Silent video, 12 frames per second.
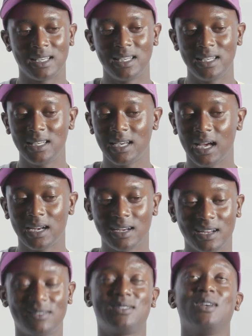He got
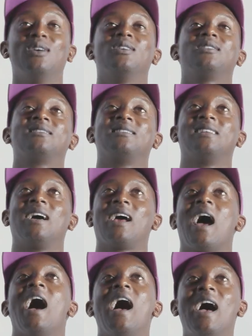enough songs.
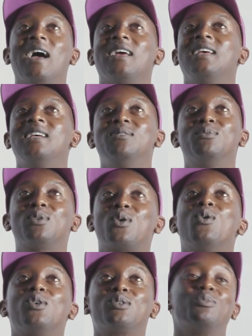Like he
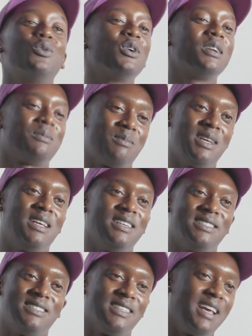records more than
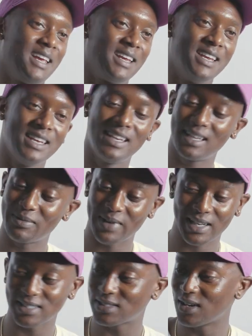me. Like he can
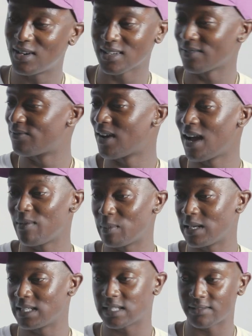make a song in 5
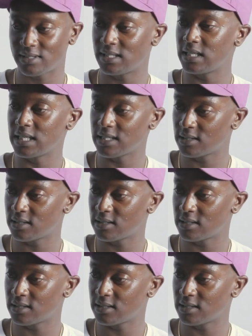minutes. I've seen